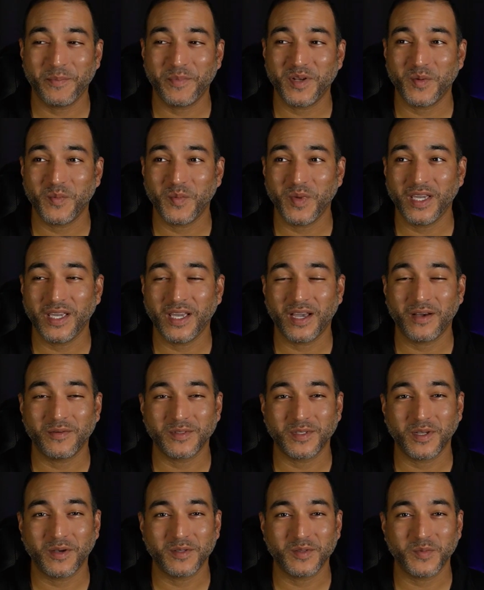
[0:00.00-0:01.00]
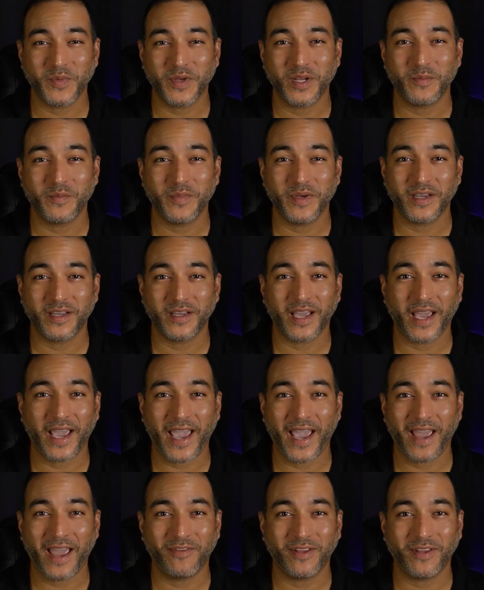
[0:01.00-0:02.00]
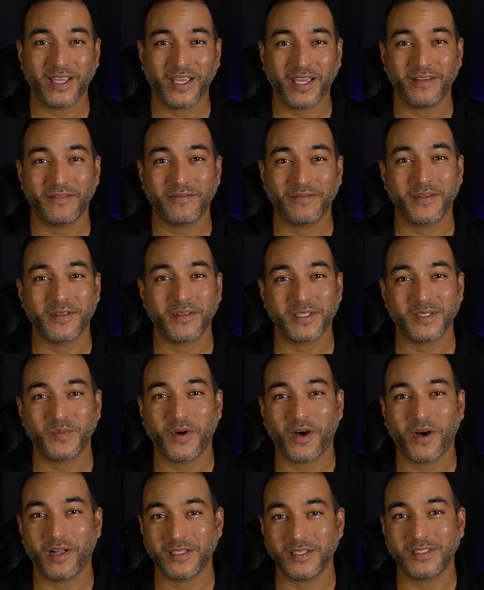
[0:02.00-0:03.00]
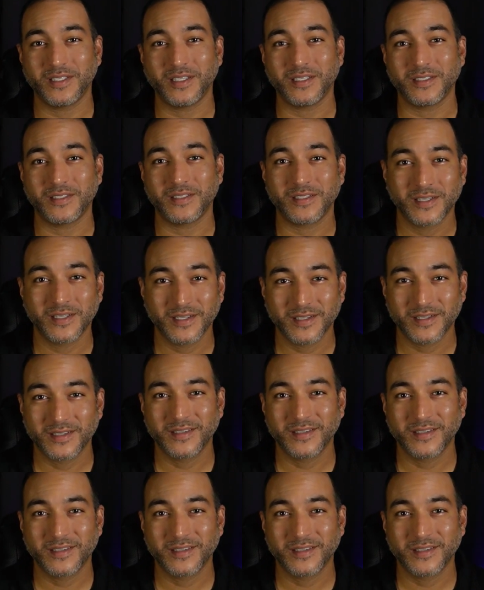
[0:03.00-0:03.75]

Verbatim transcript: that happened to me, I was always been a big advocate for these policies.